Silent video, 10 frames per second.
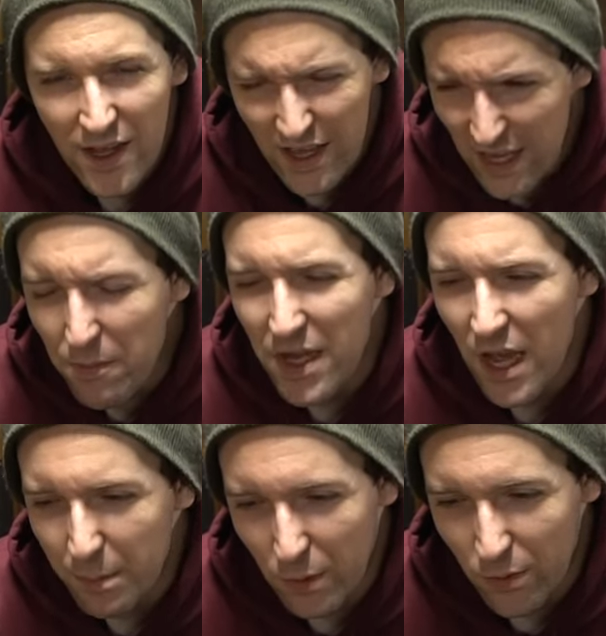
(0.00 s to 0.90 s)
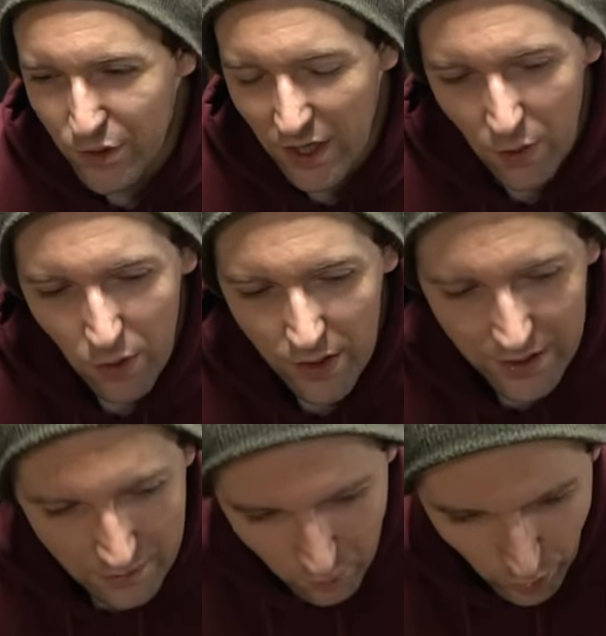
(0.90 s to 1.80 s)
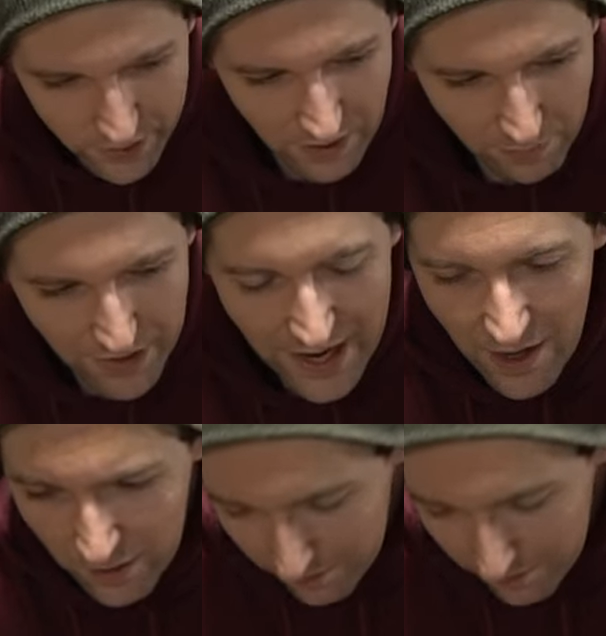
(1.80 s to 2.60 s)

hit me up and we'll try to work work something out